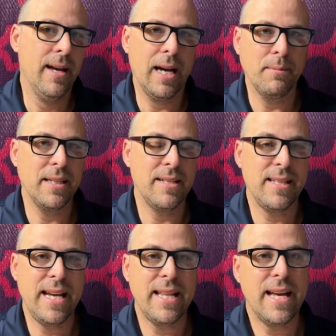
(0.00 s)
I'm going to
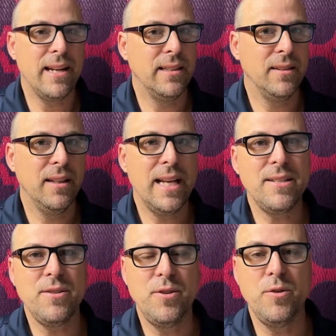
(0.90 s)
say that
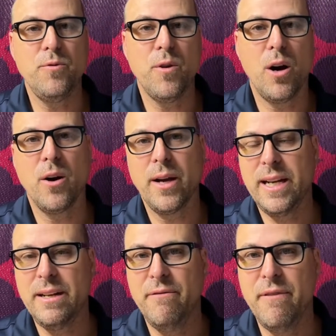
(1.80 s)
unless you are an
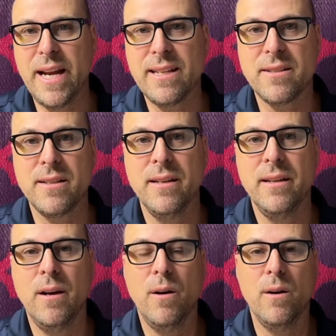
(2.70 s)
advanced
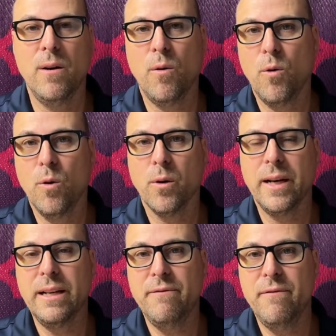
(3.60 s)
or
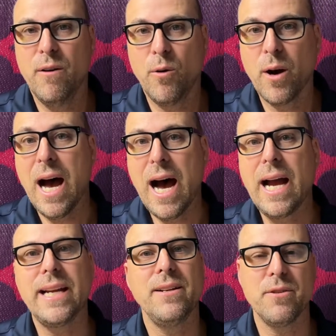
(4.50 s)
ad, or
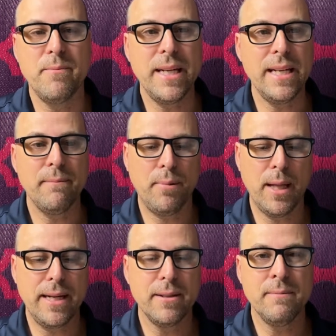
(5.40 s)
high intermediate
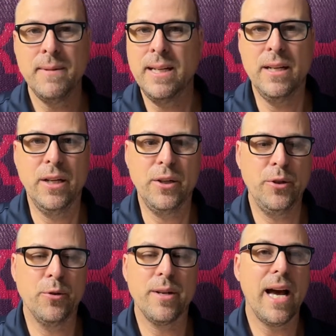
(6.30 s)
player,
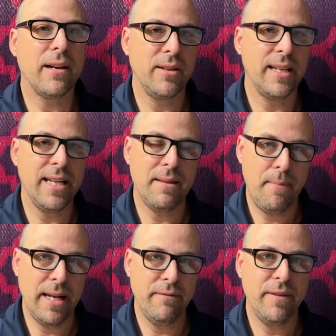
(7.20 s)
you're not going to get the
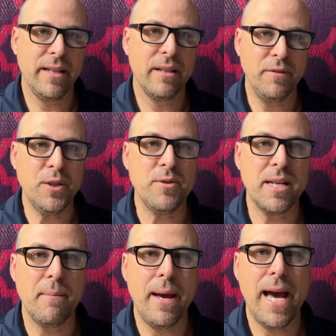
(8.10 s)
benefit of using
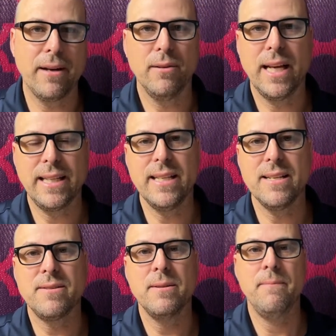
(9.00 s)
a paddle like
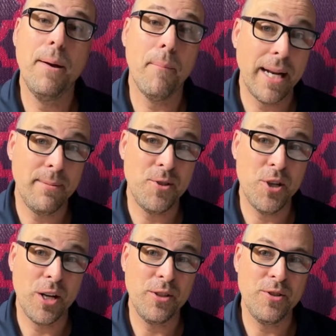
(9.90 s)
this. My name's
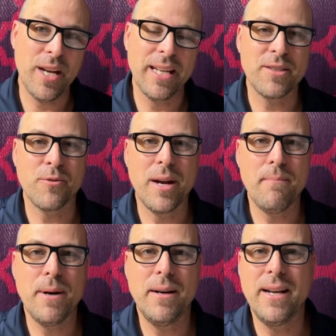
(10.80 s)
John, Eugenics
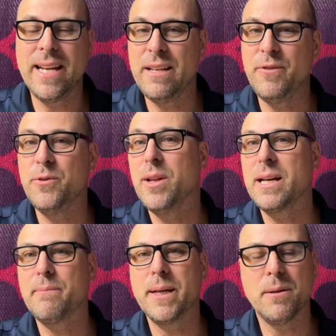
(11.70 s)
Grandpa, and if you
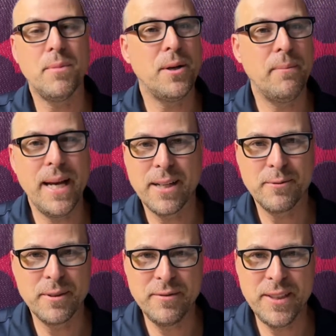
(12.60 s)
like pickleball paddle
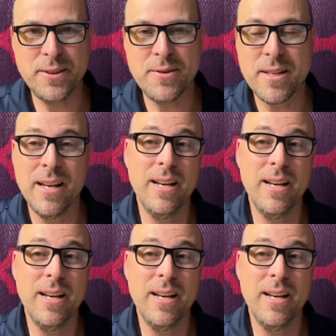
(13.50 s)
reviews,